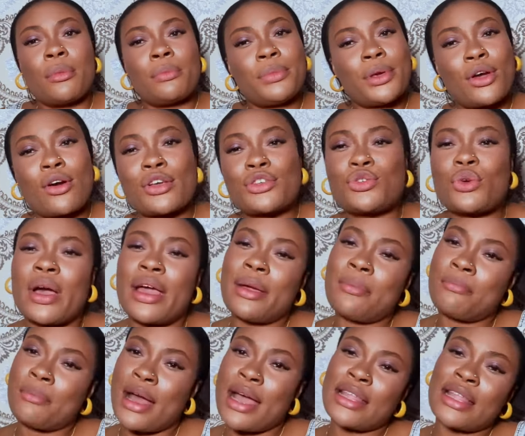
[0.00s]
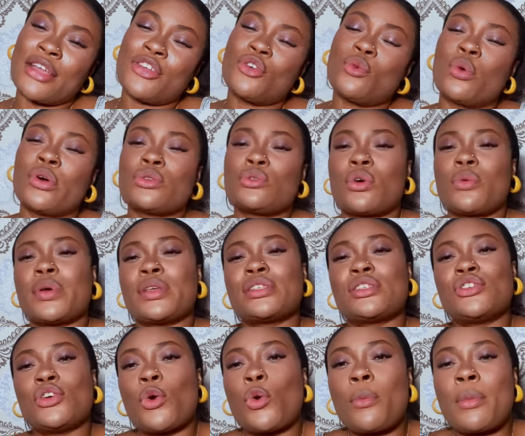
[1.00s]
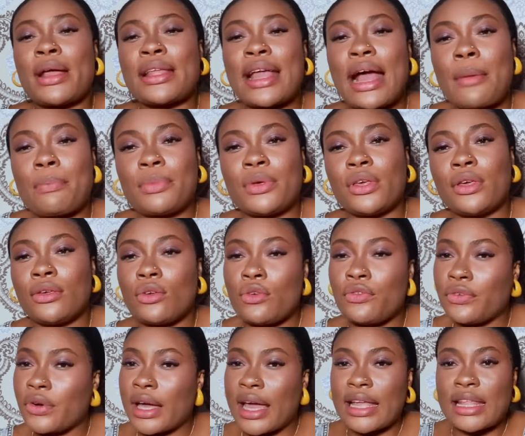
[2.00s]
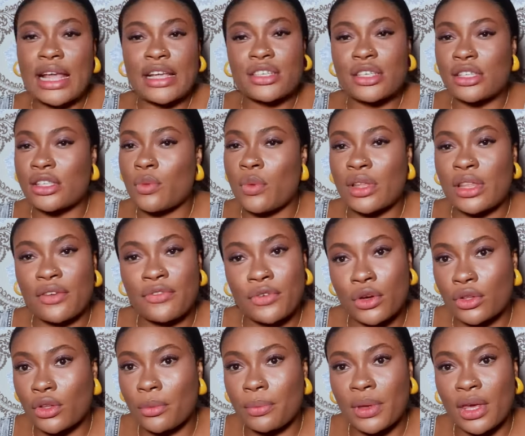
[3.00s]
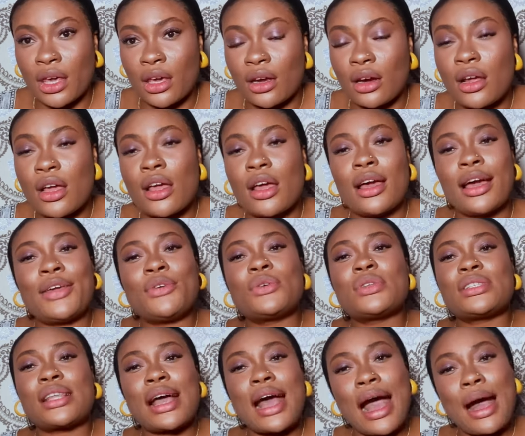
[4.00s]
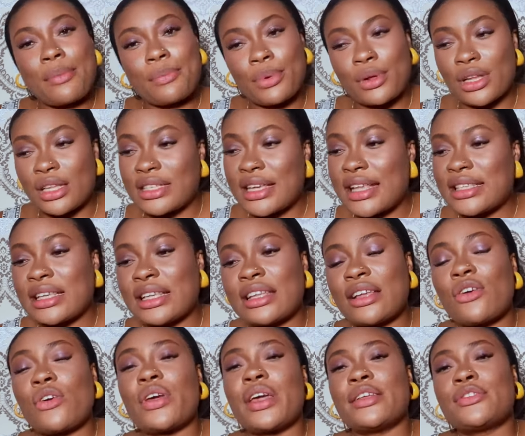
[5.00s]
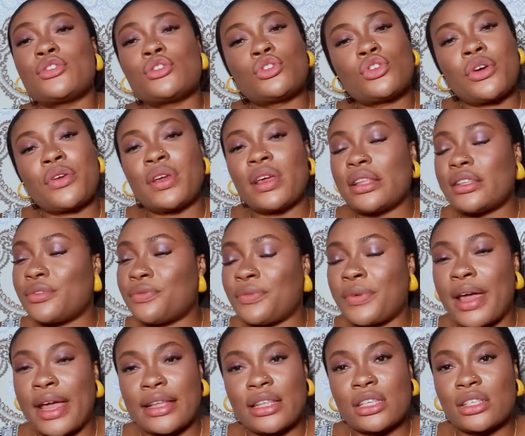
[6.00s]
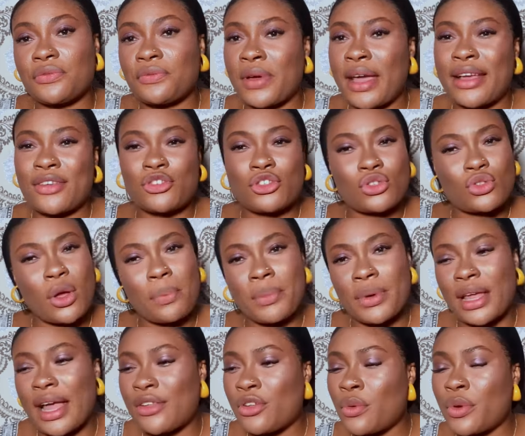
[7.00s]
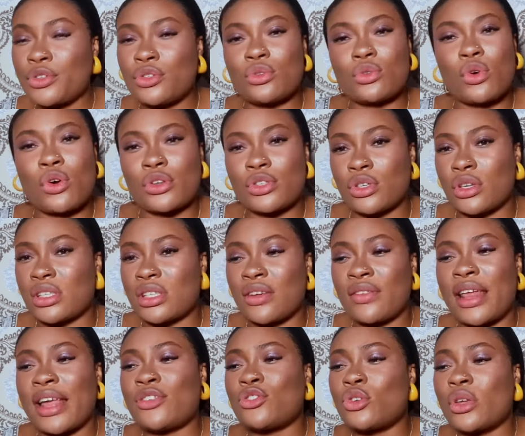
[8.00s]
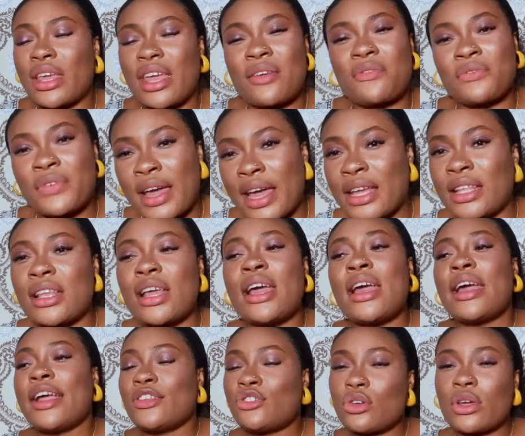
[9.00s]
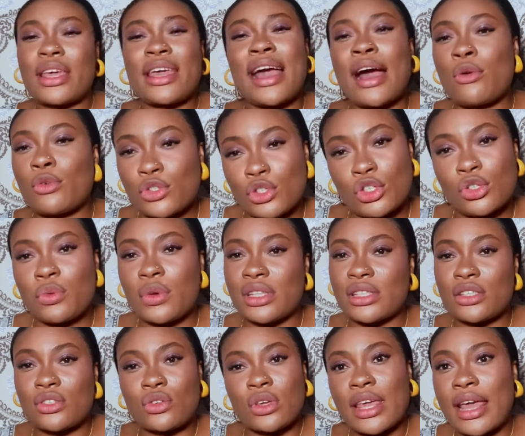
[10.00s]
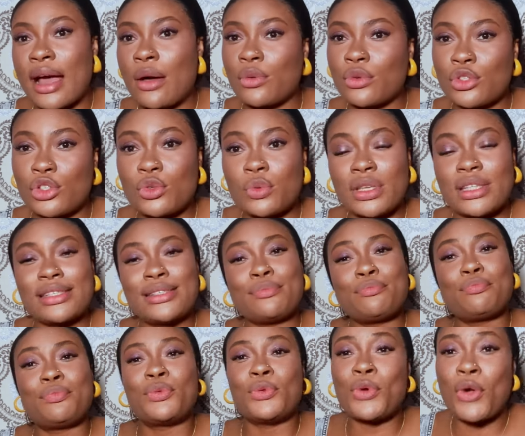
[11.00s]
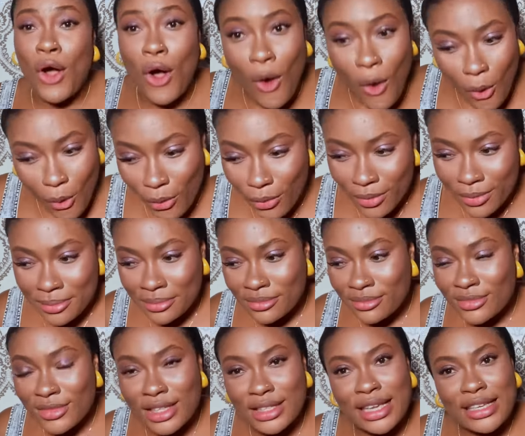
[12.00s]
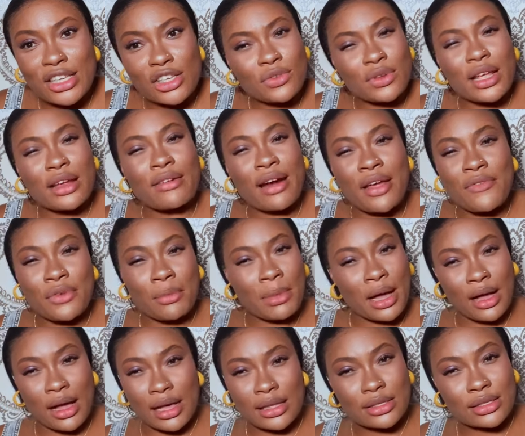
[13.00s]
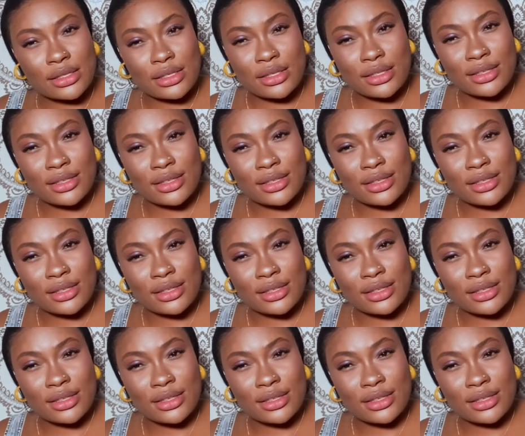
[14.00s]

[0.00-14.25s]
because you are a man and you want to always see your woman happy, you forget that she's the one that fucked up here. And you start apologizing and say, okay, it's sorry, it's fine, it's fine, stop it. I don't want you to hurt yourself. Like, it's okay, fine. It's okay, I will do it. It's okay, I will do it. Bro! You think she's really crying from her heart?